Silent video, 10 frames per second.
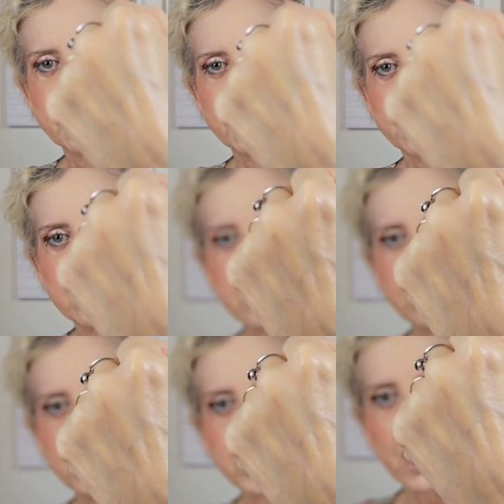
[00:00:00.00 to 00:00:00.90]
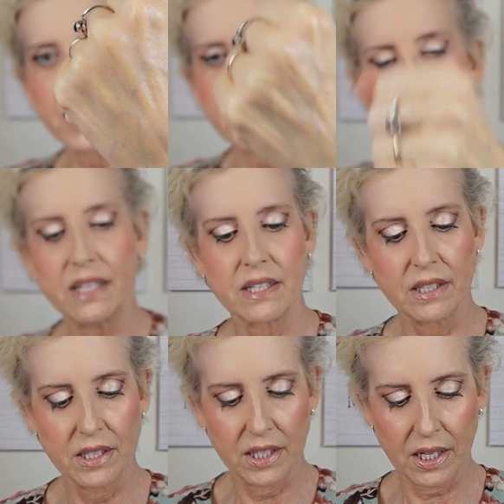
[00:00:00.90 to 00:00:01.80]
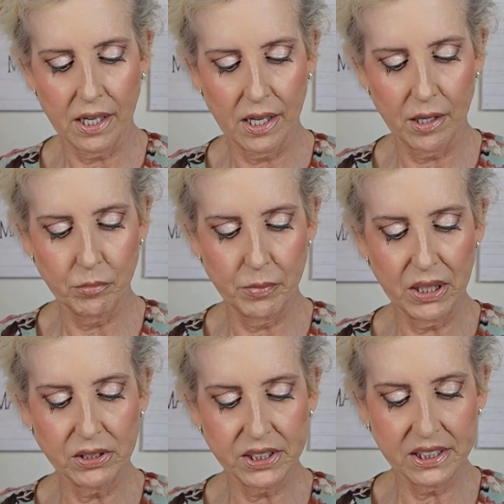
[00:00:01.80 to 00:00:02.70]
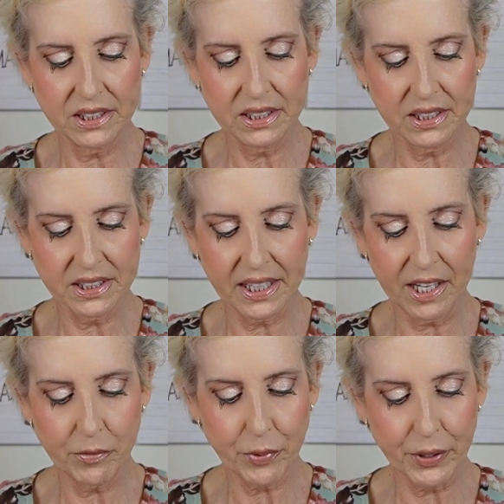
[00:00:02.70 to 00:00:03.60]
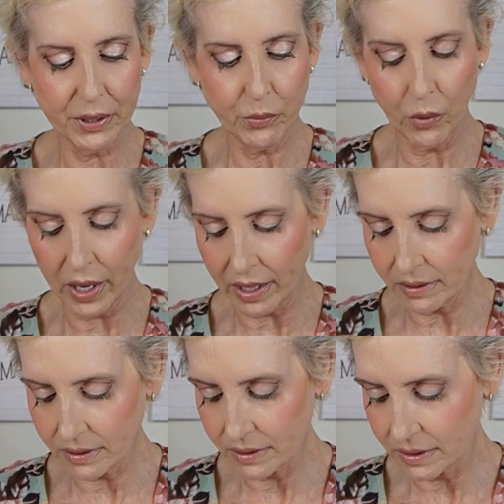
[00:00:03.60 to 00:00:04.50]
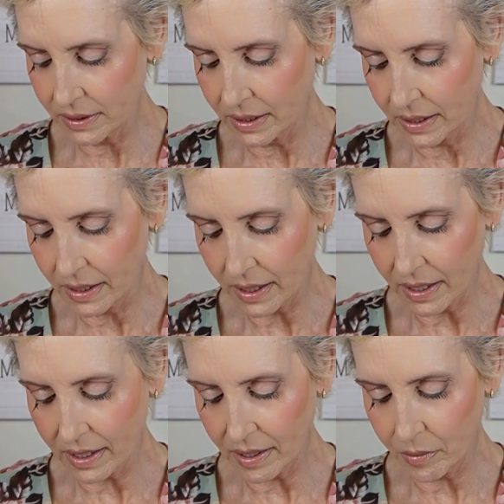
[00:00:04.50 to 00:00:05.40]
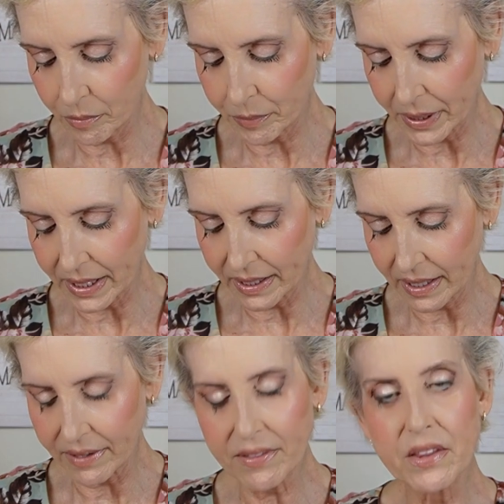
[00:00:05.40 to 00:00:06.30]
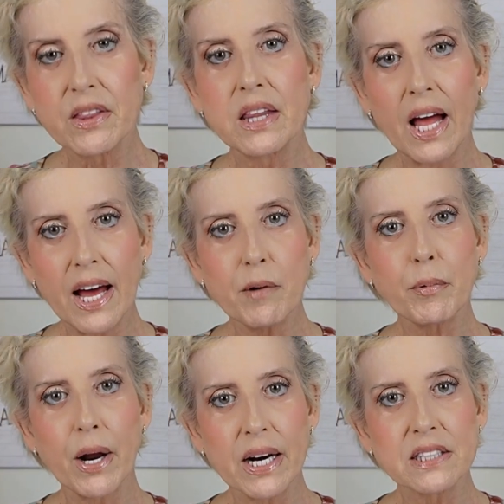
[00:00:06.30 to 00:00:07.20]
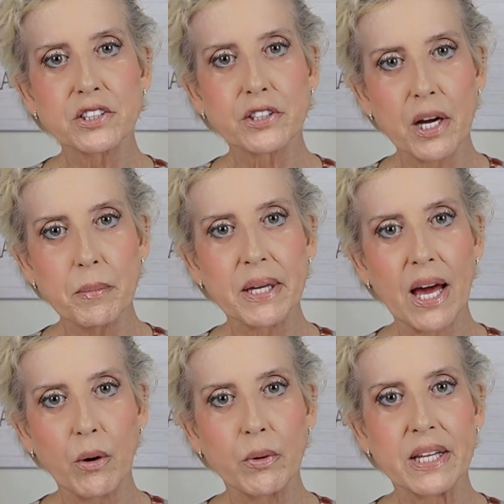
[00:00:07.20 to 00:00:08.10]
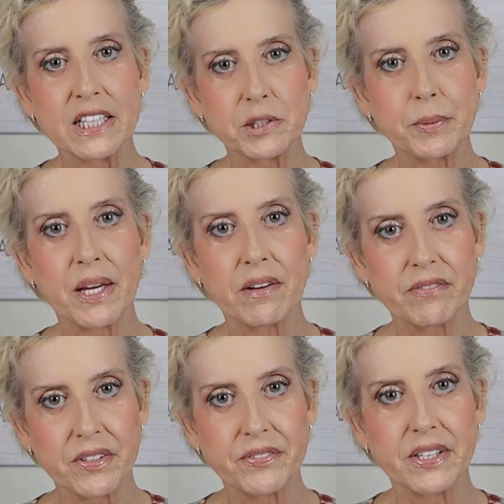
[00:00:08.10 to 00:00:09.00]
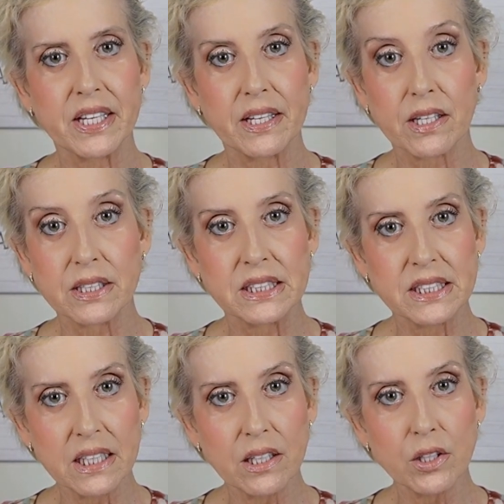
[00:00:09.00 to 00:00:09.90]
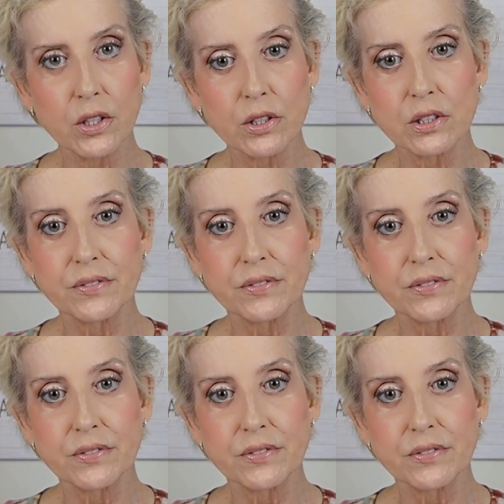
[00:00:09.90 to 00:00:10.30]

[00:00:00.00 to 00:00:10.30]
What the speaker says: just a little shiny, melts into the skin pretty well. But a lot of products are coming out with SPF 50 concealers,